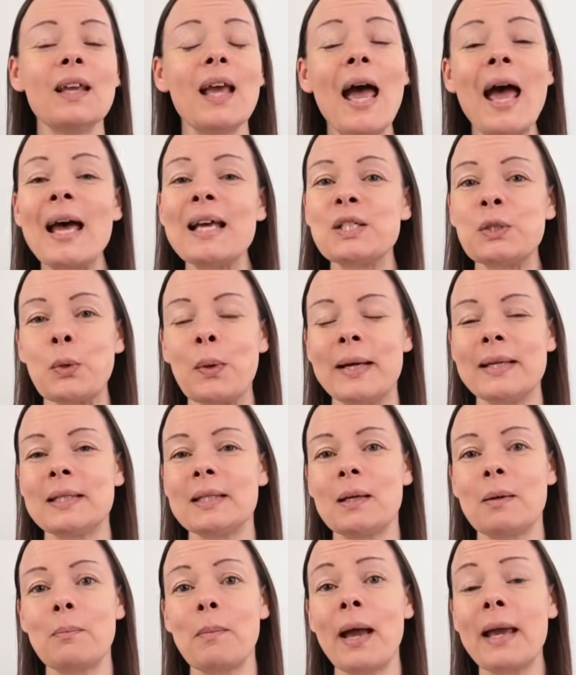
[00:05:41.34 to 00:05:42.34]
As always,
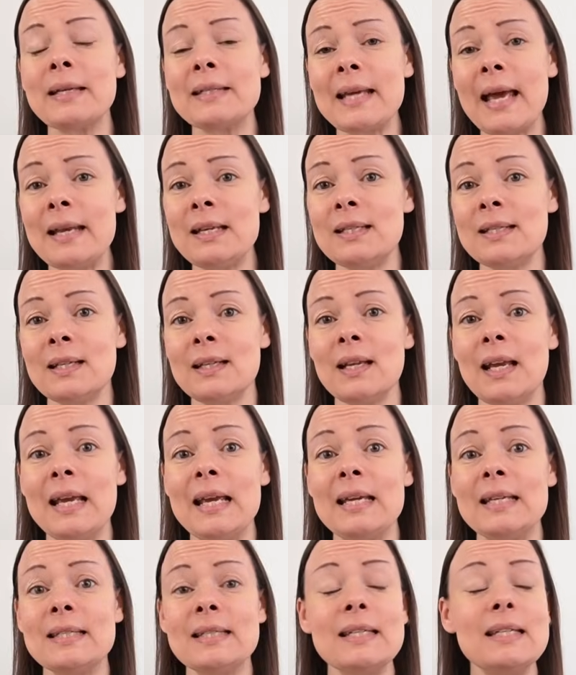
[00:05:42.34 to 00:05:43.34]
my intention
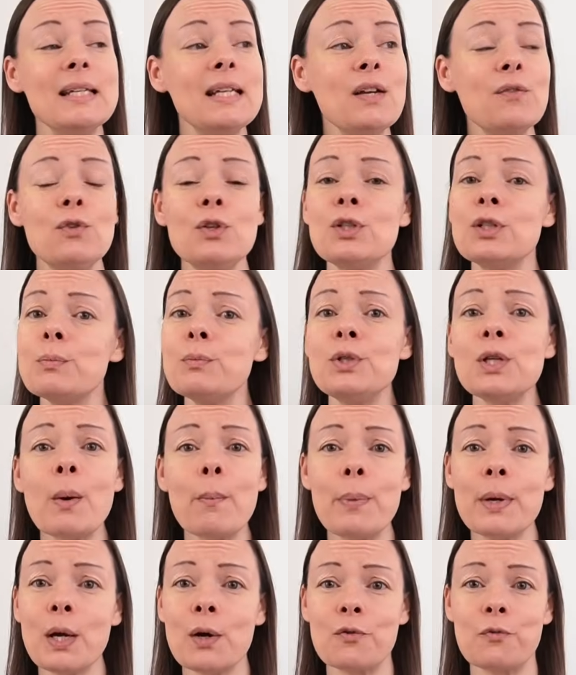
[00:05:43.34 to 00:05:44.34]
is to give you some
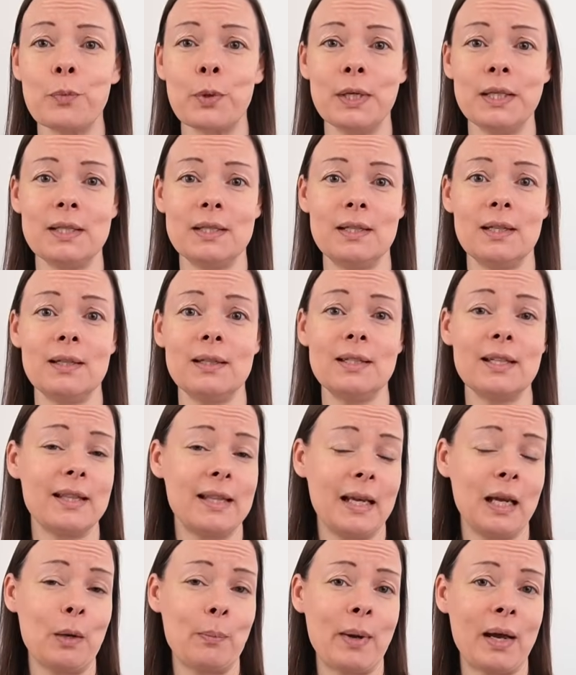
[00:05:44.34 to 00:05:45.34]
jumping off points to
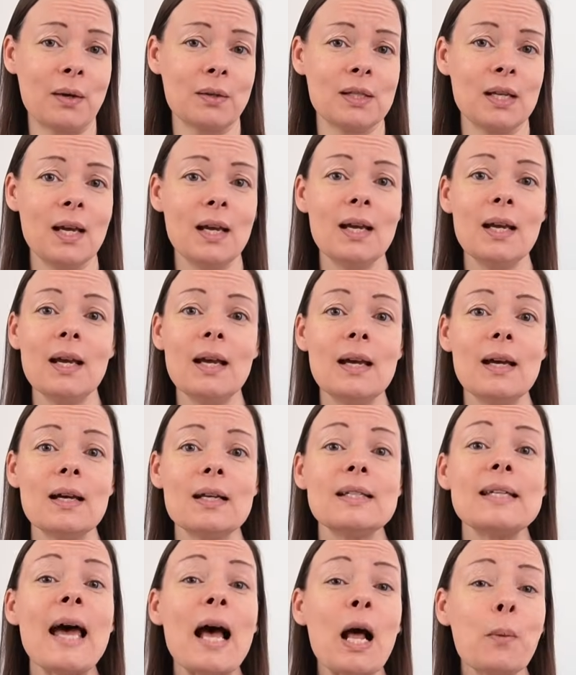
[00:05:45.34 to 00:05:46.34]
think about
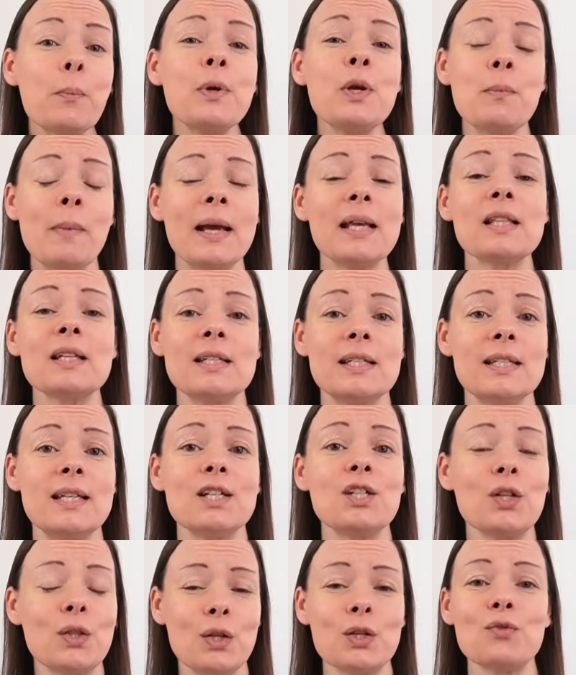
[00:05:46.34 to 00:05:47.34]
to help you make the
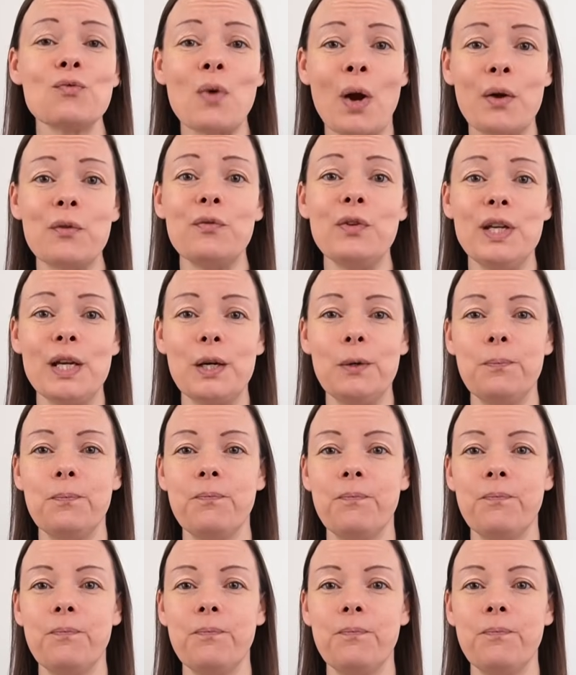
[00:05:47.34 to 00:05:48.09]
decision that's right for you.